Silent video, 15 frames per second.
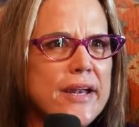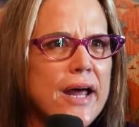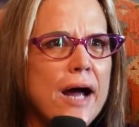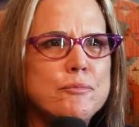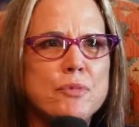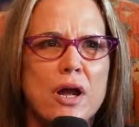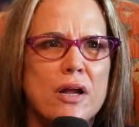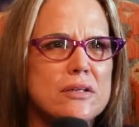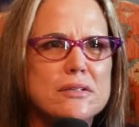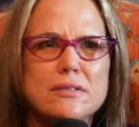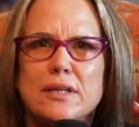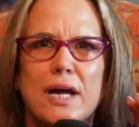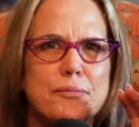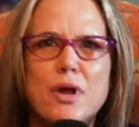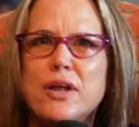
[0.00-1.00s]
I'm
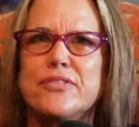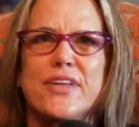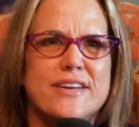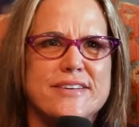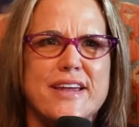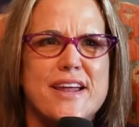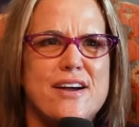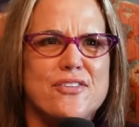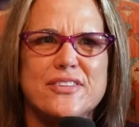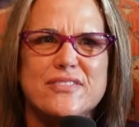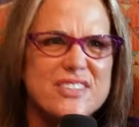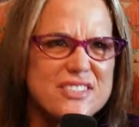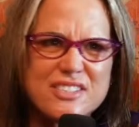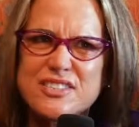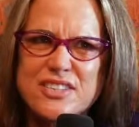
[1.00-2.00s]
not that down, and
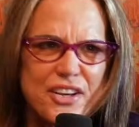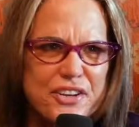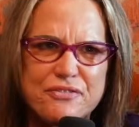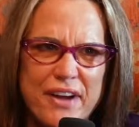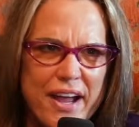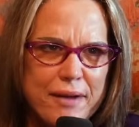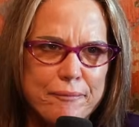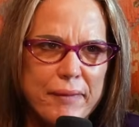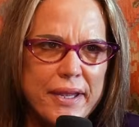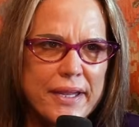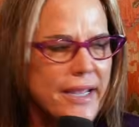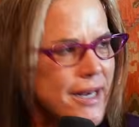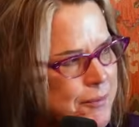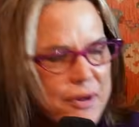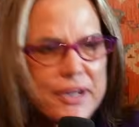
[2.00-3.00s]
this does not define
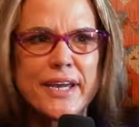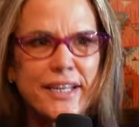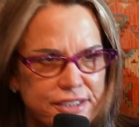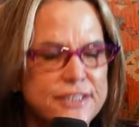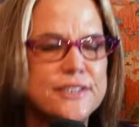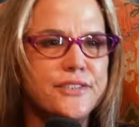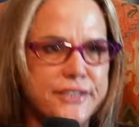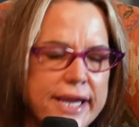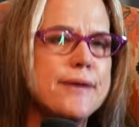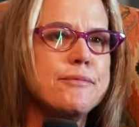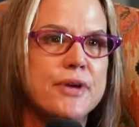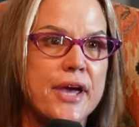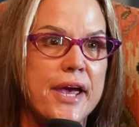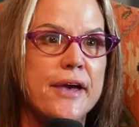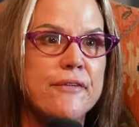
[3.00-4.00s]
me, and I'm going to catch this damn
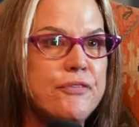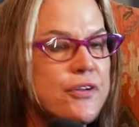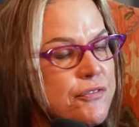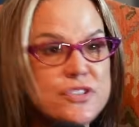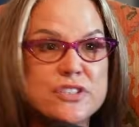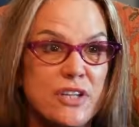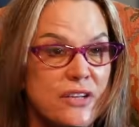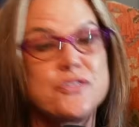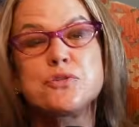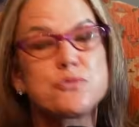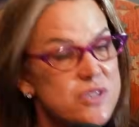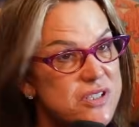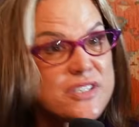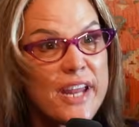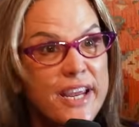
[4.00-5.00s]
calf, and if it's not this
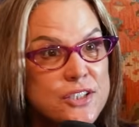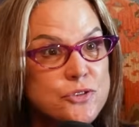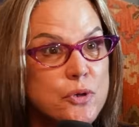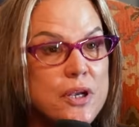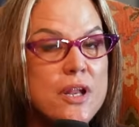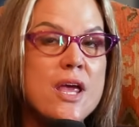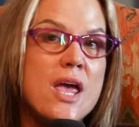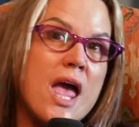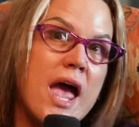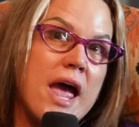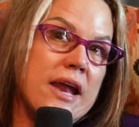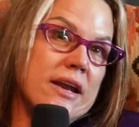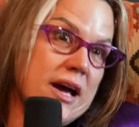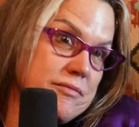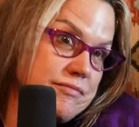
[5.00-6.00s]
one, it's the next one.
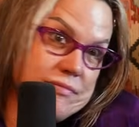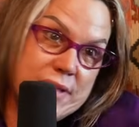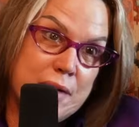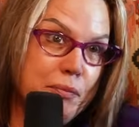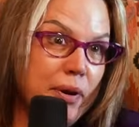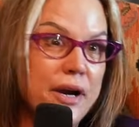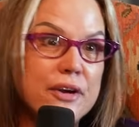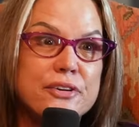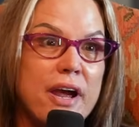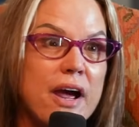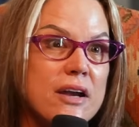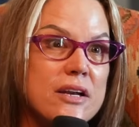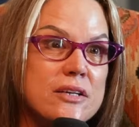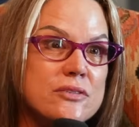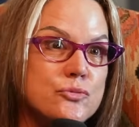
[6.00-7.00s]
And I bared
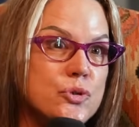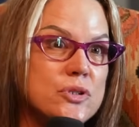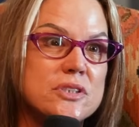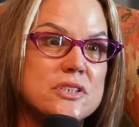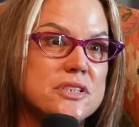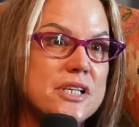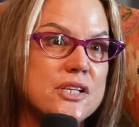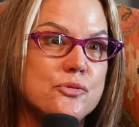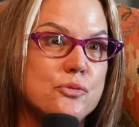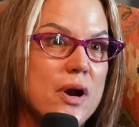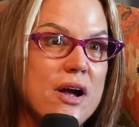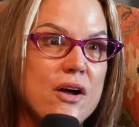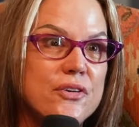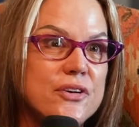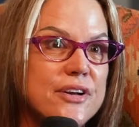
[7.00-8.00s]
down and won the 10th
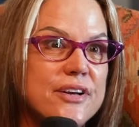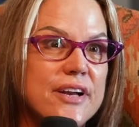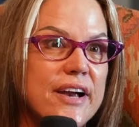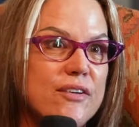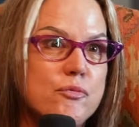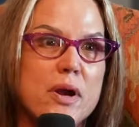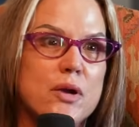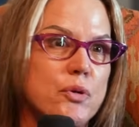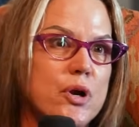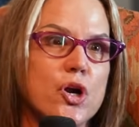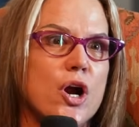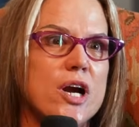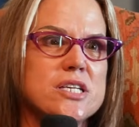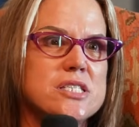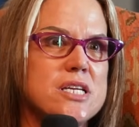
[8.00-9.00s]
round, and everybody went
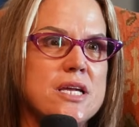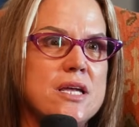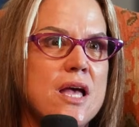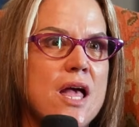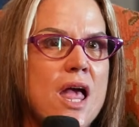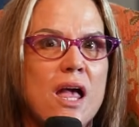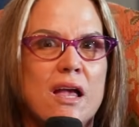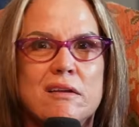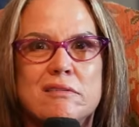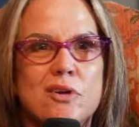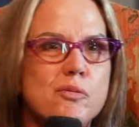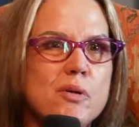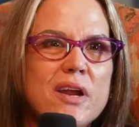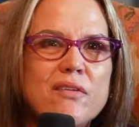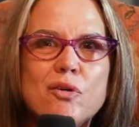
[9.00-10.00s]
crazy.
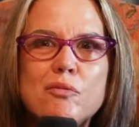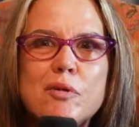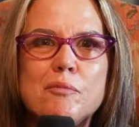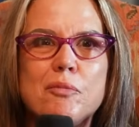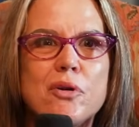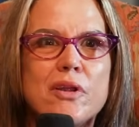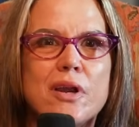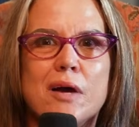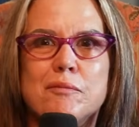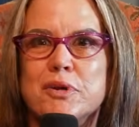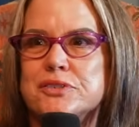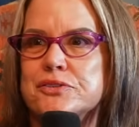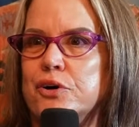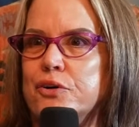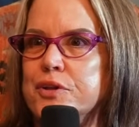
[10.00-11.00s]
Nobody even remembered that I
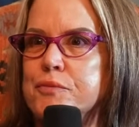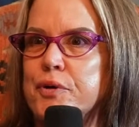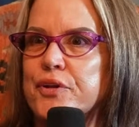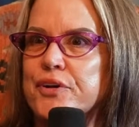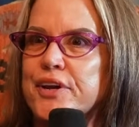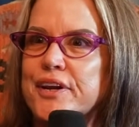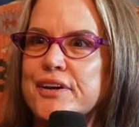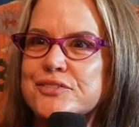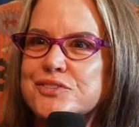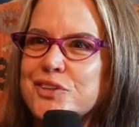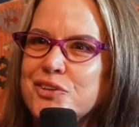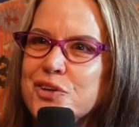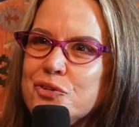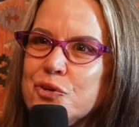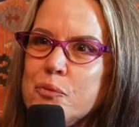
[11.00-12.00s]
missed all them other calves.
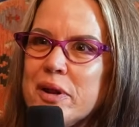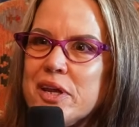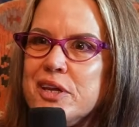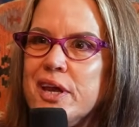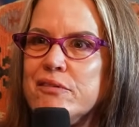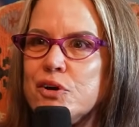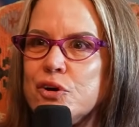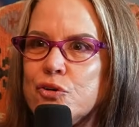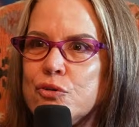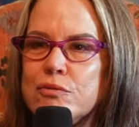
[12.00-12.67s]
Nobody gave it.